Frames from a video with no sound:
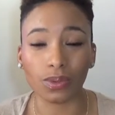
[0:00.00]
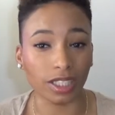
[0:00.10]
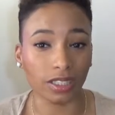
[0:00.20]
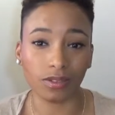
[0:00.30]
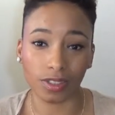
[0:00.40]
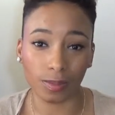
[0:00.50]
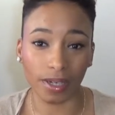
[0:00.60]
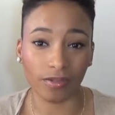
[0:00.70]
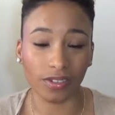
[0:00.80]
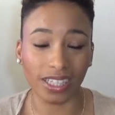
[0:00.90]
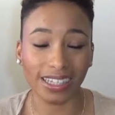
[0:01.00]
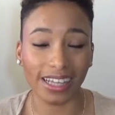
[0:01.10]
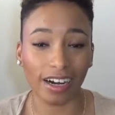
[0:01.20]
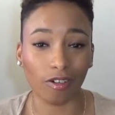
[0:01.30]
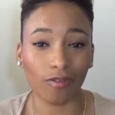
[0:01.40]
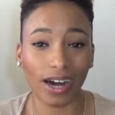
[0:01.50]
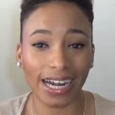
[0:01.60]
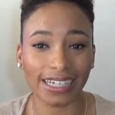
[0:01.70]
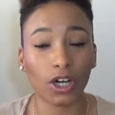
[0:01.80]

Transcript: which is respectfully their right.